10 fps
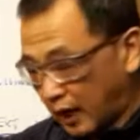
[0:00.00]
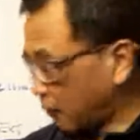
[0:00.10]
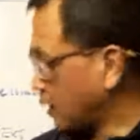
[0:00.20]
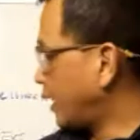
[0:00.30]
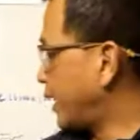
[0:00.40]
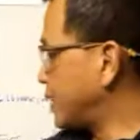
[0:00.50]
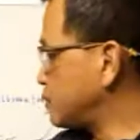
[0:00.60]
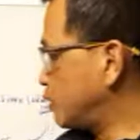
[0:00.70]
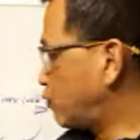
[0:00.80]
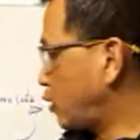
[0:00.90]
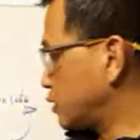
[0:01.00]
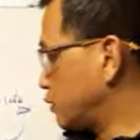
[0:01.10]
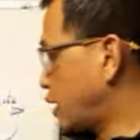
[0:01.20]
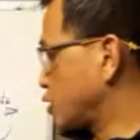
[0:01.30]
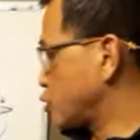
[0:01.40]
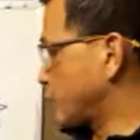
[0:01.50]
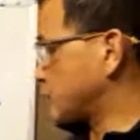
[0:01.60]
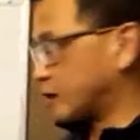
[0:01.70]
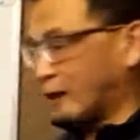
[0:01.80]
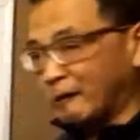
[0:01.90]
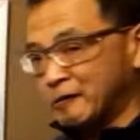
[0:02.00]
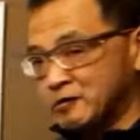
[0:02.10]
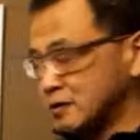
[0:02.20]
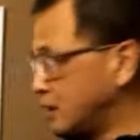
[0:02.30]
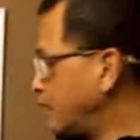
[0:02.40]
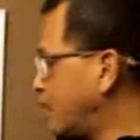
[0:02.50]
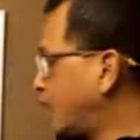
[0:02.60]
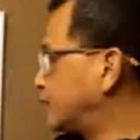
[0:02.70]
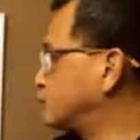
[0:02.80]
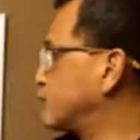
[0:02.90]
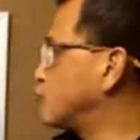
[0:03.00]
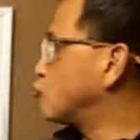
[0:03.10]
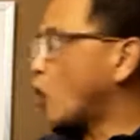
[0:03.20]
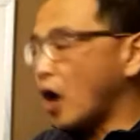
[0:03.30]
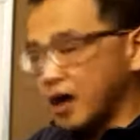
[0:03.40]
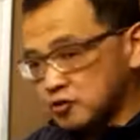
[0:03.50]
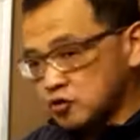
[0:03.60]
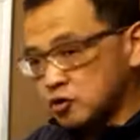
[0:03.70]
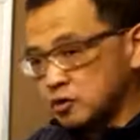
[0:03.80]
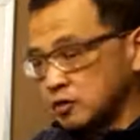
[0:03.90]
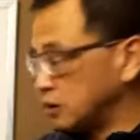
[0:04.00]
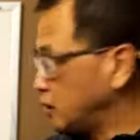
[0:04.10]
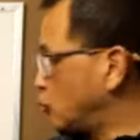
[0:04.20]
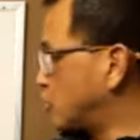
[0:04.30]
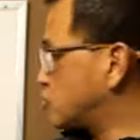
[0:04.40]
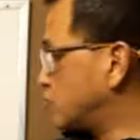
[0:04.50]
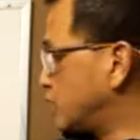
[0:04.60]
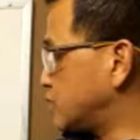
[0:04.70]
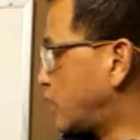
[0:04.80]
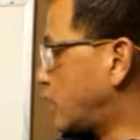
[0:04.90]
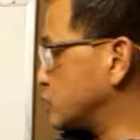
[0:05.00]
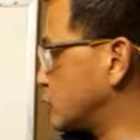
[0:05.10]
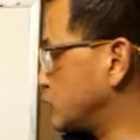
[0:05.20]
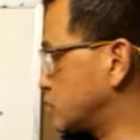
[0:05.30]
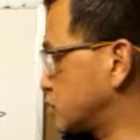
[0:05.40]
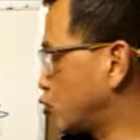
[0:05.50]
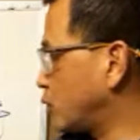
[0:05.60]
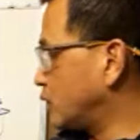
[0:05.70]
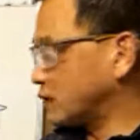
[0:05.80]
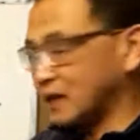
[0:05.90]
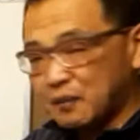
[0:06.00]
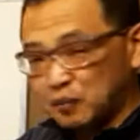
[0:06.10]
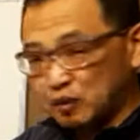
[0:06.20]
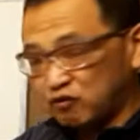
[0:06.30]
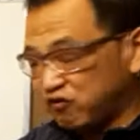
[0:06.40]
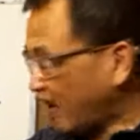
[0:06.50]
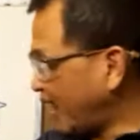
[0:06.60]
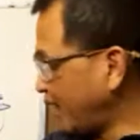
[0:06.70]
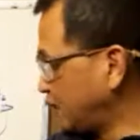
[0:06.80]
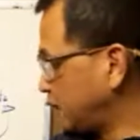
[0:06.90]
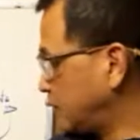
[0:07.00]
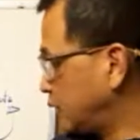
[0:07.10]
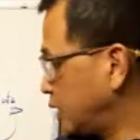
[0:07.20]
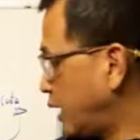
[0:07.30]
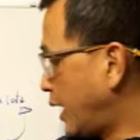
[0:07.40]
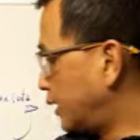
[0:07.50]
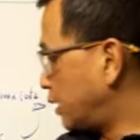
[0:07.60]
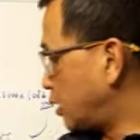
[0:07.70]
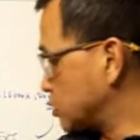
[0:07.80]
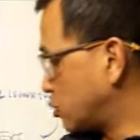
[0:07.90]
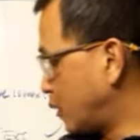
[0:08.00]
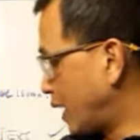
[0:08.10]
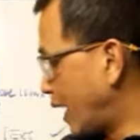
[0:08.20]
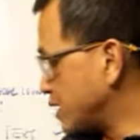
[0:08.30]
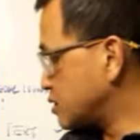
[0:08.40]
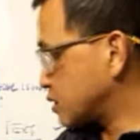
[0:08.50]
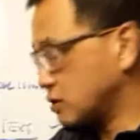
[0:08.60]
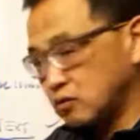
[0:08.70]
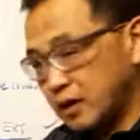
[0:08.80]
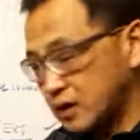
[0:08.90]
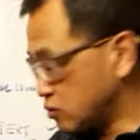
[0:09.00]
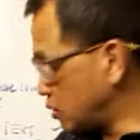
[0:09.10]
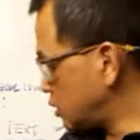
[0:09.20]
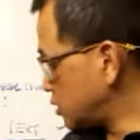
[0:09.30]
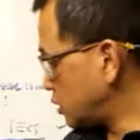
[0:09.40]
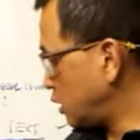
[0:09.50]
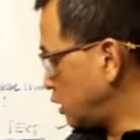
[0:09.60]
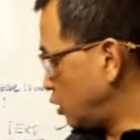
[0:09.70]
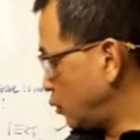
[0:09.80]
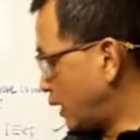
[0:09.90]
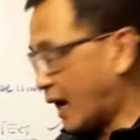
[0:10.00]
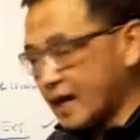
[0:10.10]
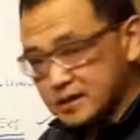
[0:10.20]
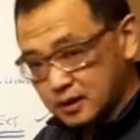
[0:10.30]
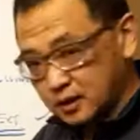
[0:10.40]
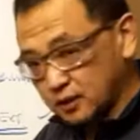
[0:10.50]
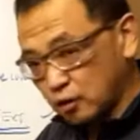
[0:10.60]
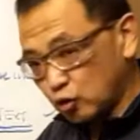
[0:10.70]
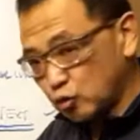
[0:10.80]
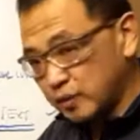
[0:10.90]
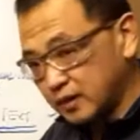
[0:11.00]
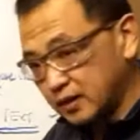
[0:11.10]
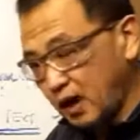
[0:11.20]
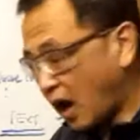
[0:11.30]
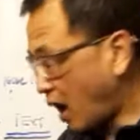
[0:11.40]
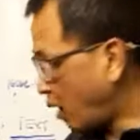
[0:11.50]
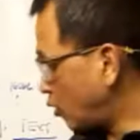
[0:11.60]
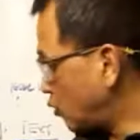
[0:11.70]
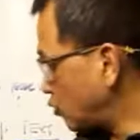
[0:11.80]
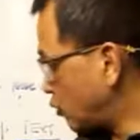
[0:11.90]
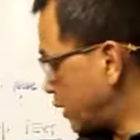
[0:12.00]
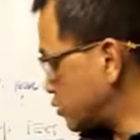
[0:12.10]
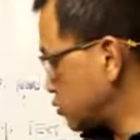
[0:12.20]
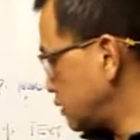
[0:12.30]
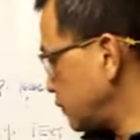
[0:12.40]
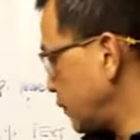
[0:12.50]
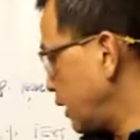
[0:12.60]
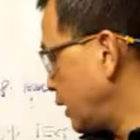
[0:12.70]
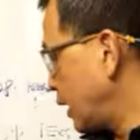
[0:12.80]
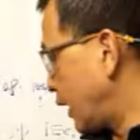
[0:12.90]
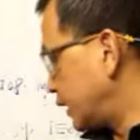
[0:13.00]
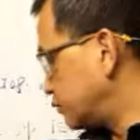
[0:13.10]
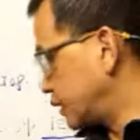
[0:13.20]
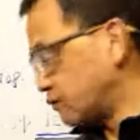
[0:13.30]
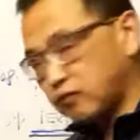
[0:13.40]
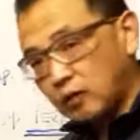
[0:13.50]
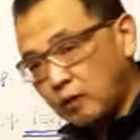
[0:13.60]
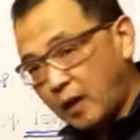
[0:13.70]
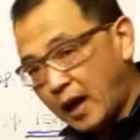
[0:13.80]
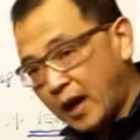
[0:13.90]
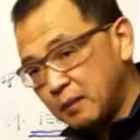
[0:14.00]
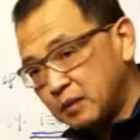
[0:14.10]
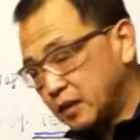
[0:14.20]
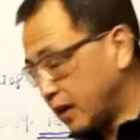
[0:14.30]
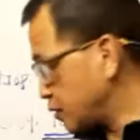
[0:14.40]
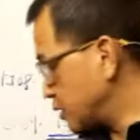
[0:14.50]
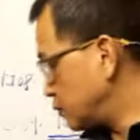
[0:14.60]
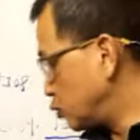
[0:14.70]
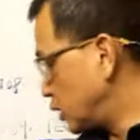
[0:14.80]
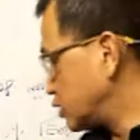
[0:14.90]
our clients before the showing starts, and we watch, which is also the screening number 5. And also we answer the questions, we ask him open how question, and we follow up, tell them